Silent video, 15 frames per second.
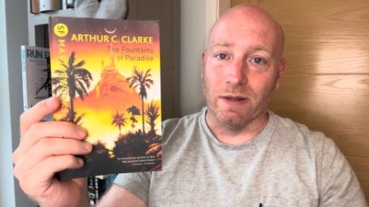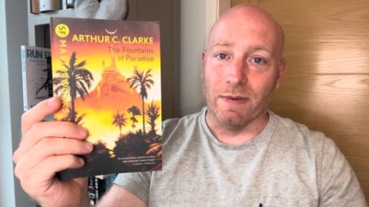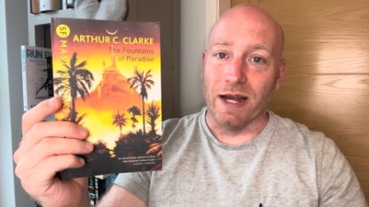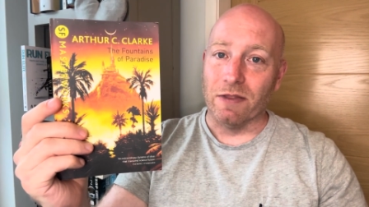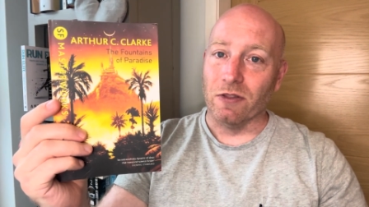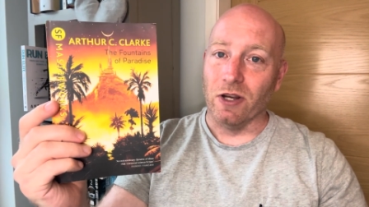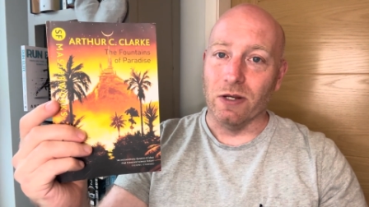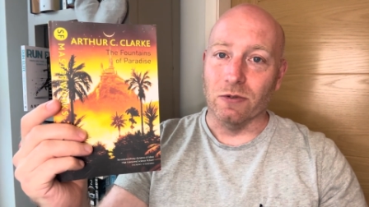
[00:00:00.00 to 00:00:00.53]
I
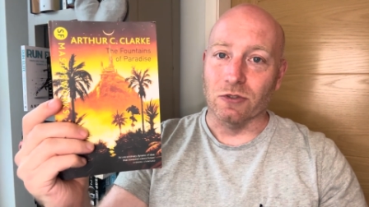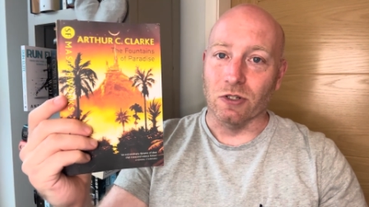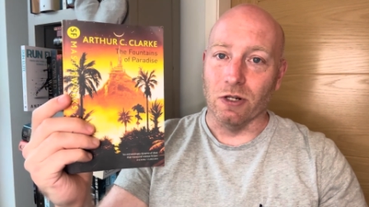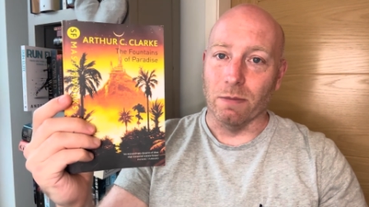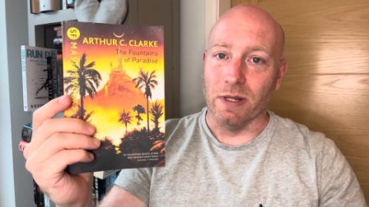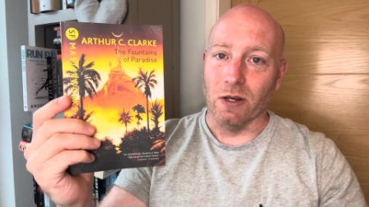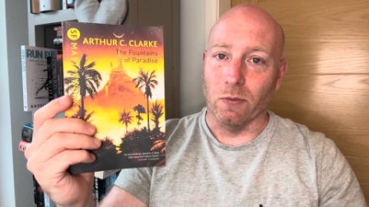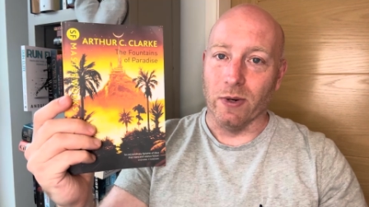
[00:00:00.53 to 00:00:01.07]
thought he was going to
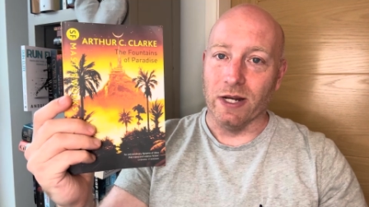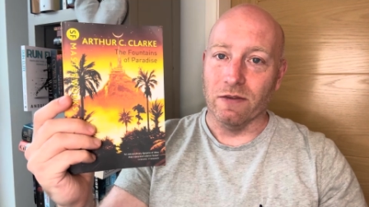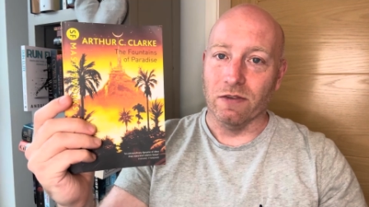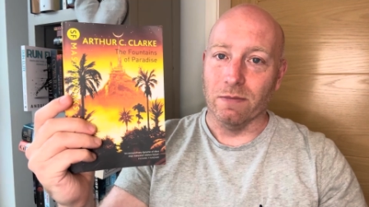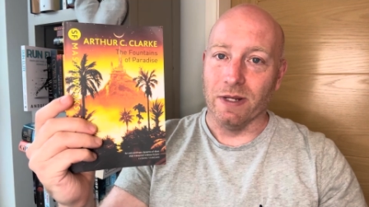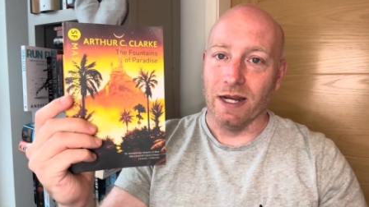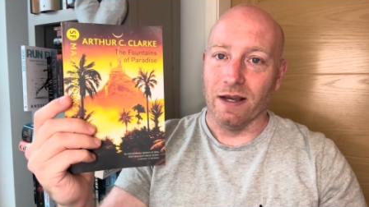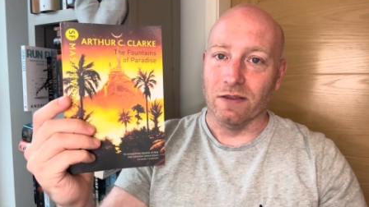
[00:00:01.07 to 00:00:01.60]
be a winner for
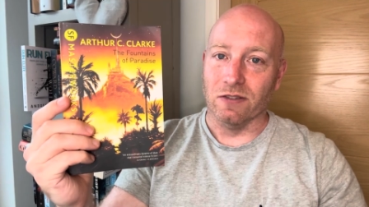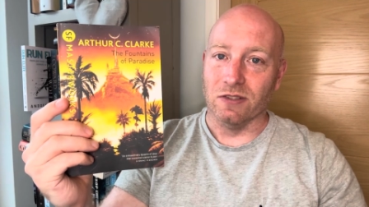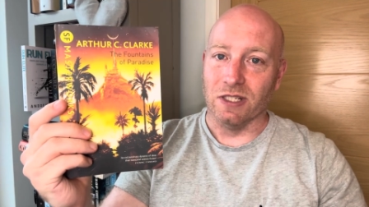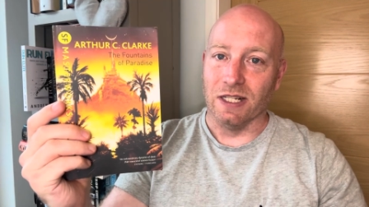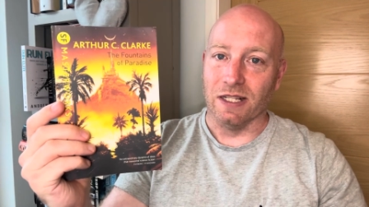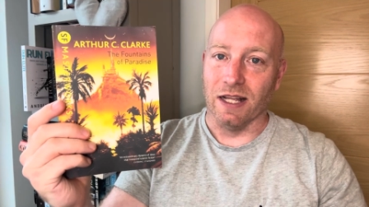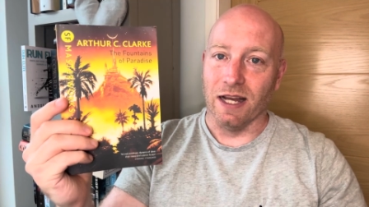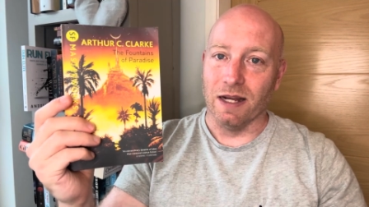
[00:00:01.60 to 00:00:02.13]
me, Arthur C
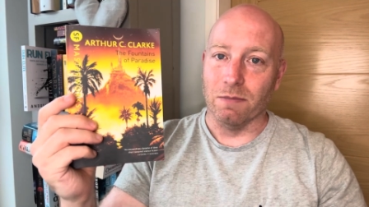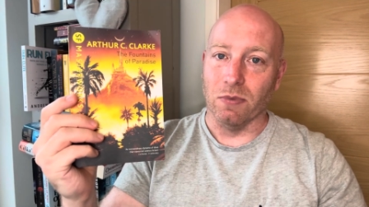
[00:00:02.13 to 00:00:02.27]
Clarke,